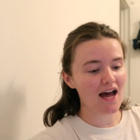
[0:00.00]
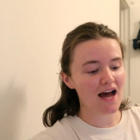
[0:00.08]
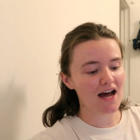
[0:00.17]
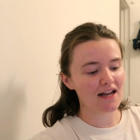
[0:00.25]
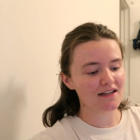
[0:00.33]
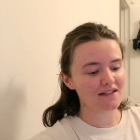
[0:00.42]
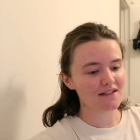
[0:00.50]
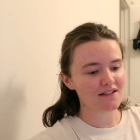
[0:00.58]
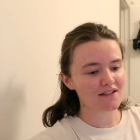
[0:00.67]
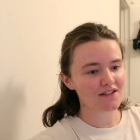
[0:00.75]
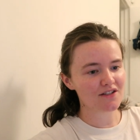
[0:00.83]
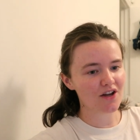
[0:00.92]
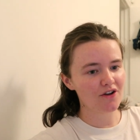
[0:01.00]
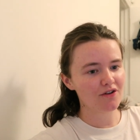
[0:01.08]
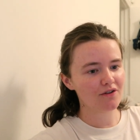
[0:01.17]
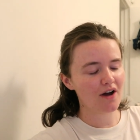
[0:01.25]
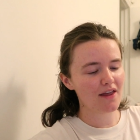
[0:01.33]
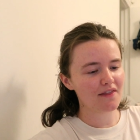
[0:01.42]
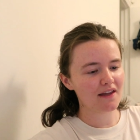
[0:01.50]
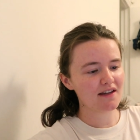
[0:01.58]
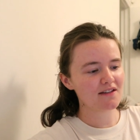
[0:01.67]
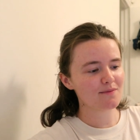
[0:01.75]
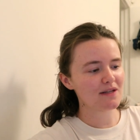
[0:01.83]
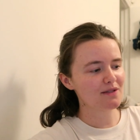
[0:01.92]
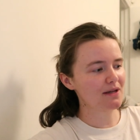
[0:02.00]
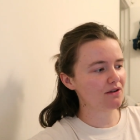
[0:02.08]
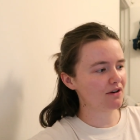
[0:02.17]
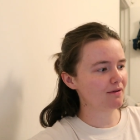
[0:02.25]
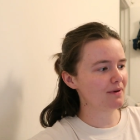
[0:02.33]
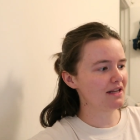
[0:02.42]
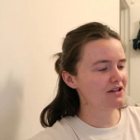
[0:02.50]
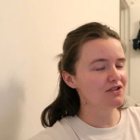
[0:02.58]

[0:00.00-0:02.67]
And so I think it's meant to be incredibly